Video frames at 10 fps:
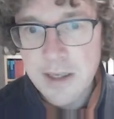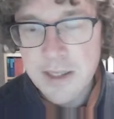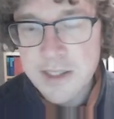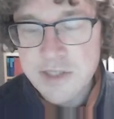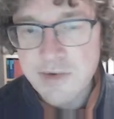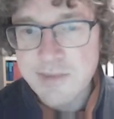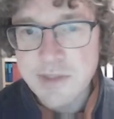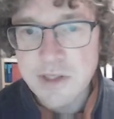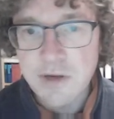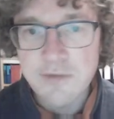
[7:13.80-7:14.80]

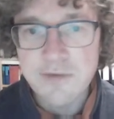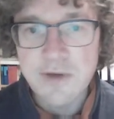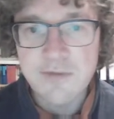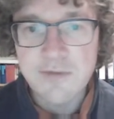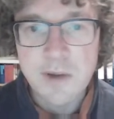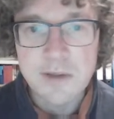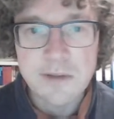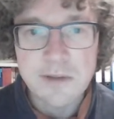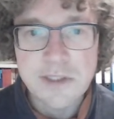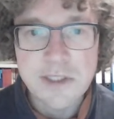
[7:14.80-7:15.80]
description of
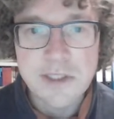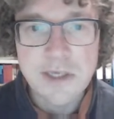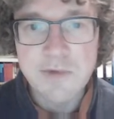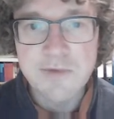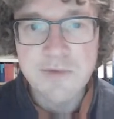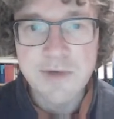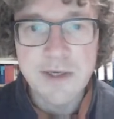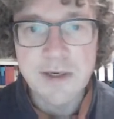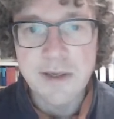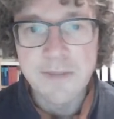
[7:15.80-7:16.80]
particles
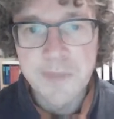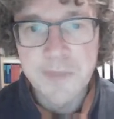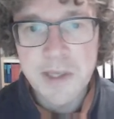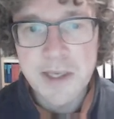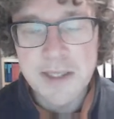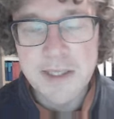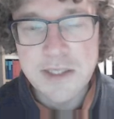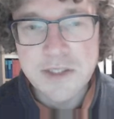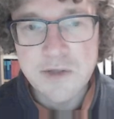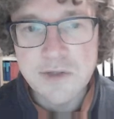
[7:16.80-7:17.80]
moving in the
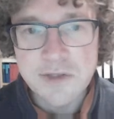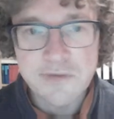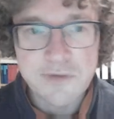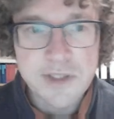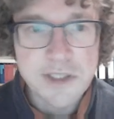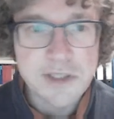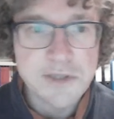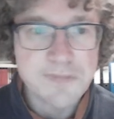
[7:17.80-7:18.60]
solution, for instance.